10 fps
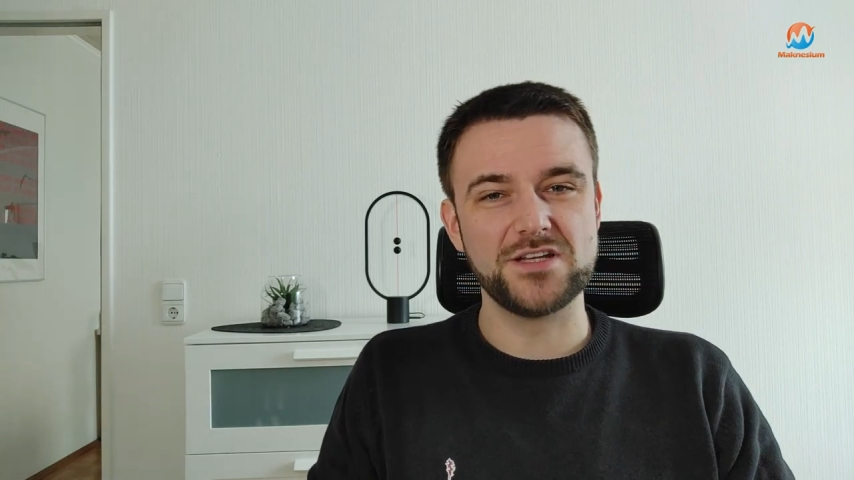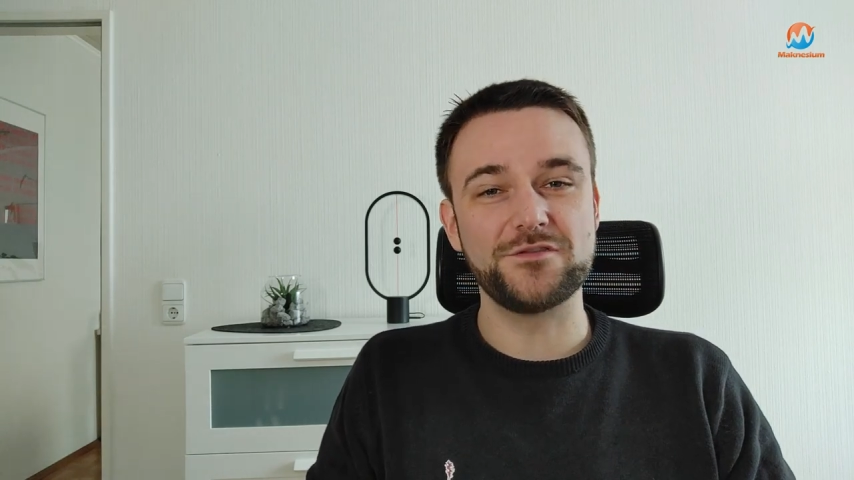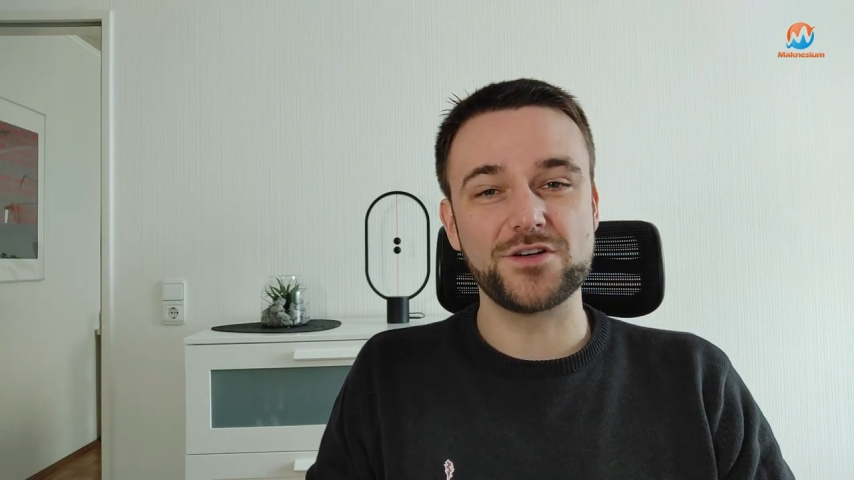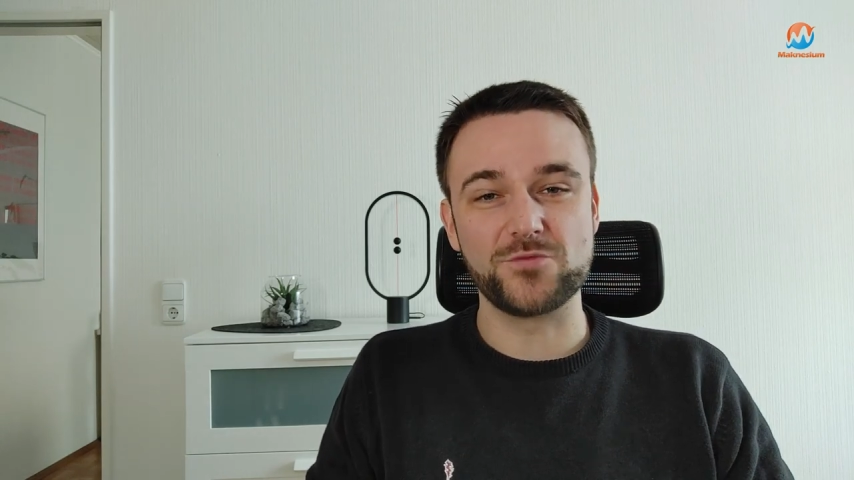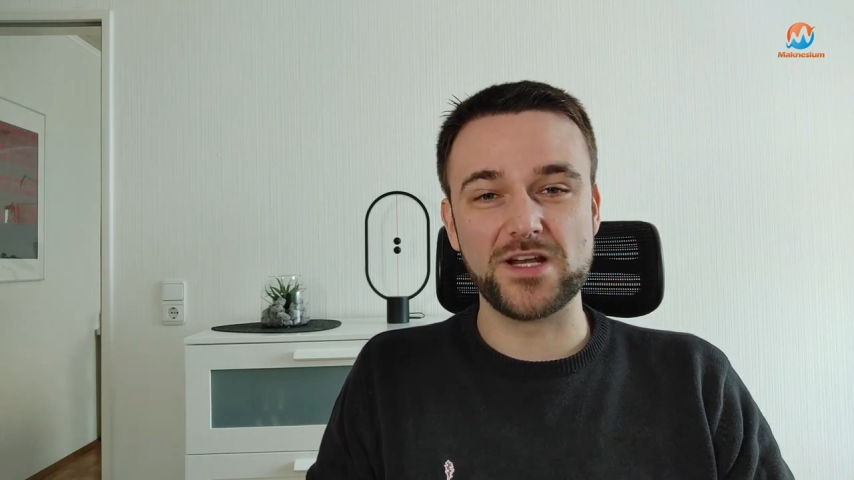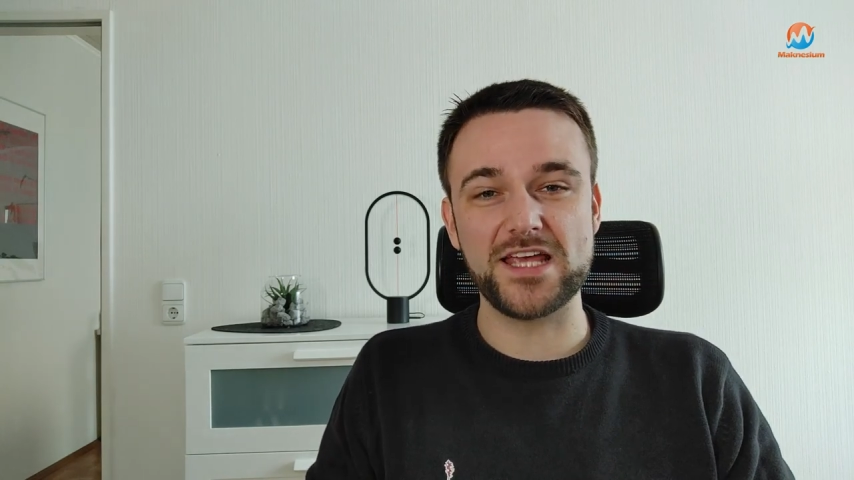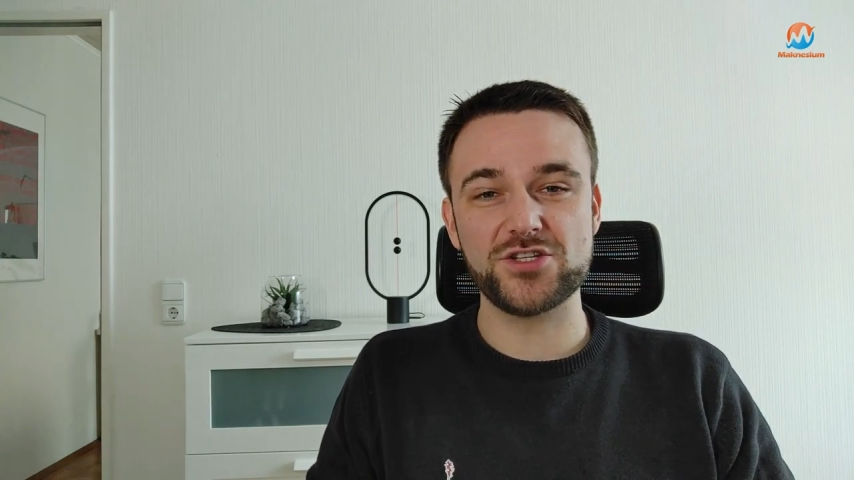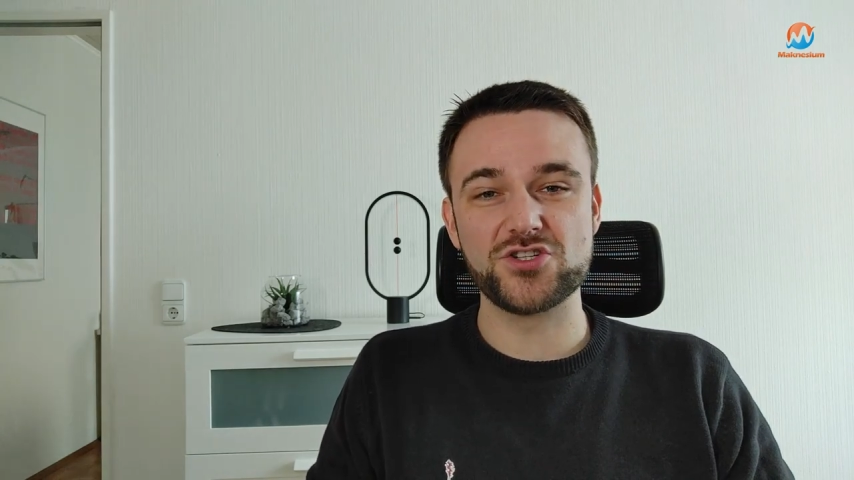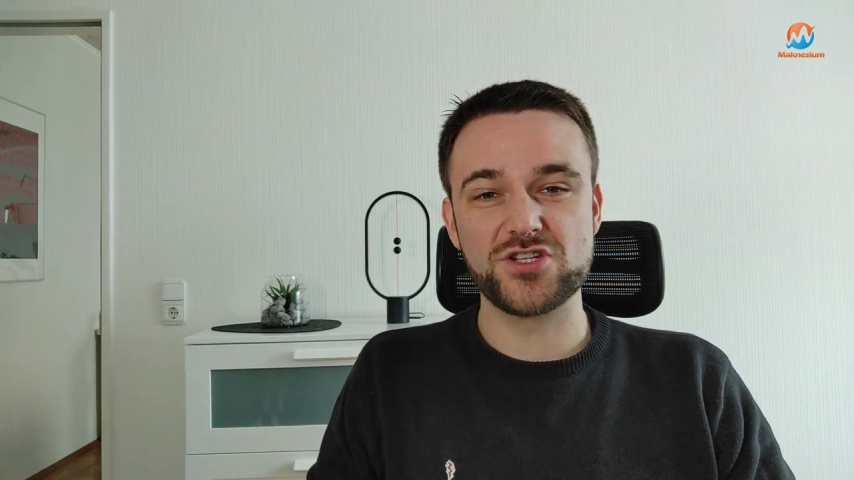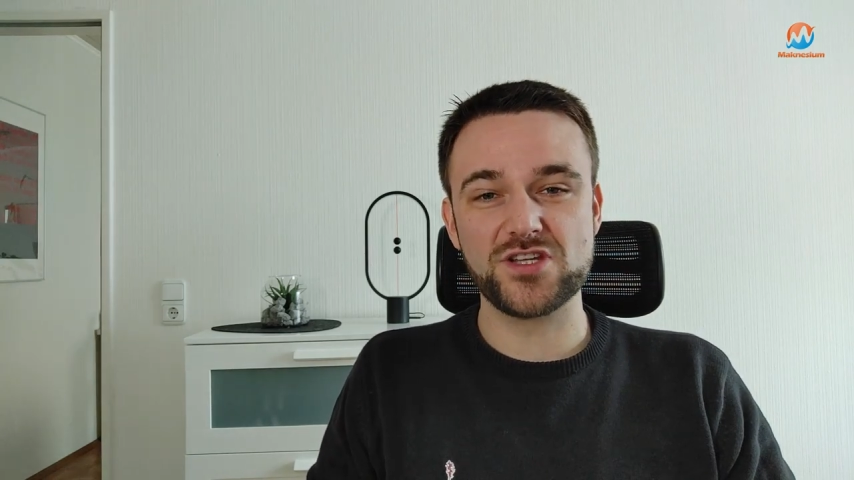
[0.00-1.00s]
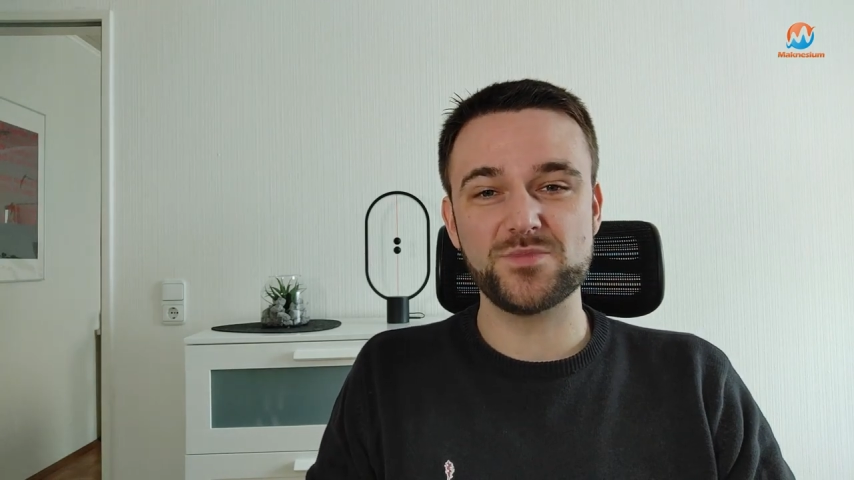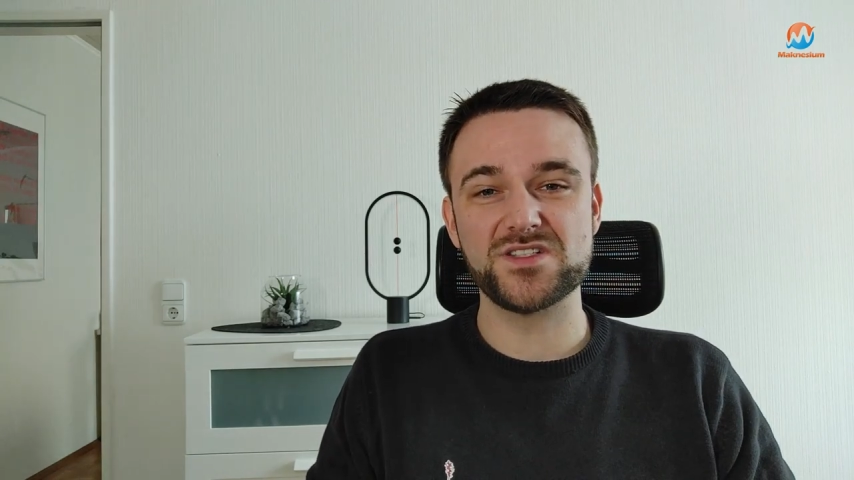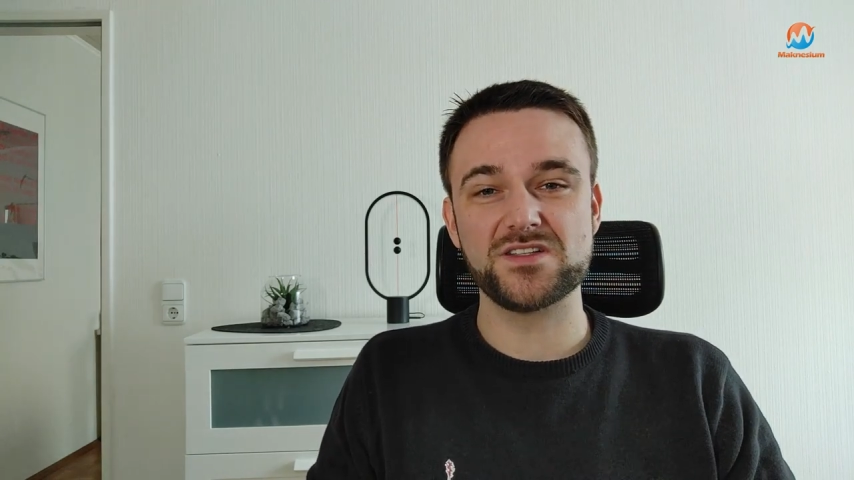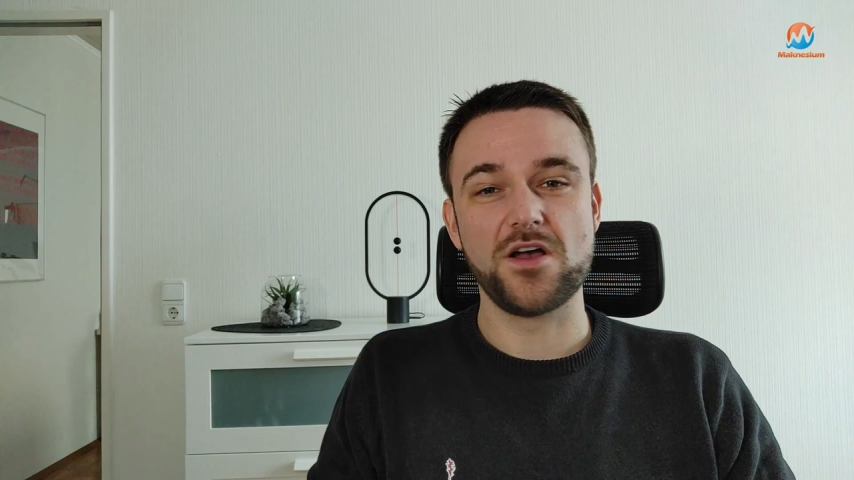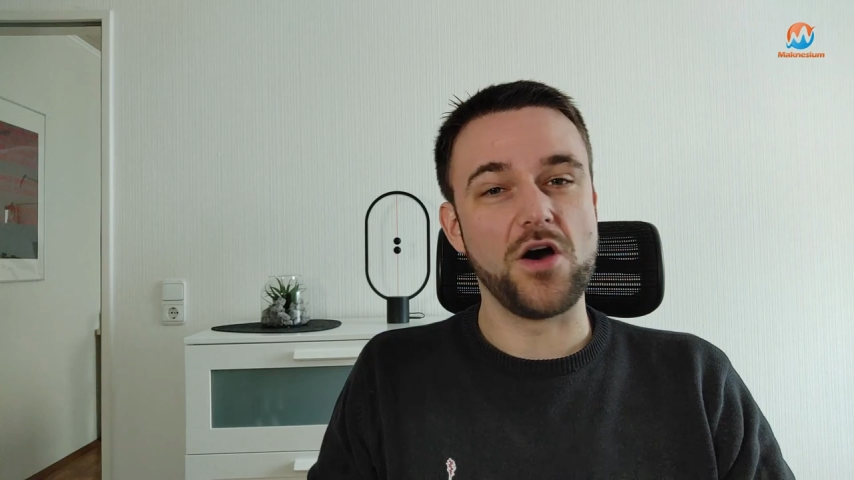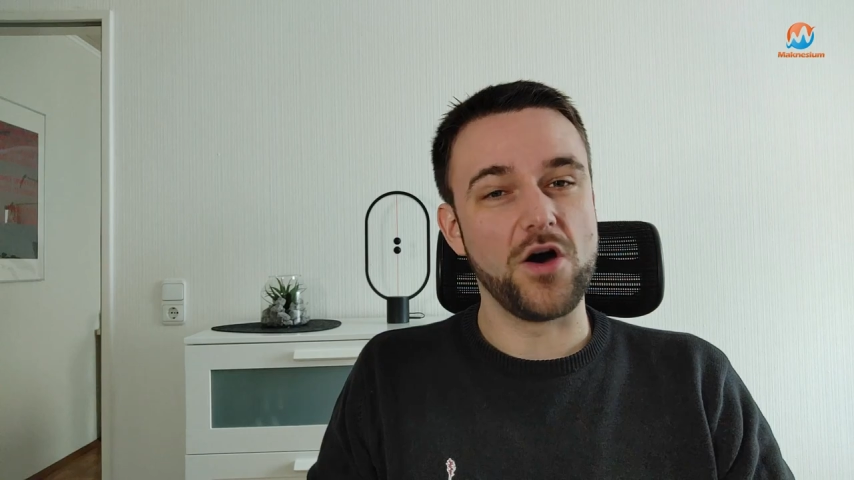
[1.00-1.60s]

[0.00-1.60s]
different relationships,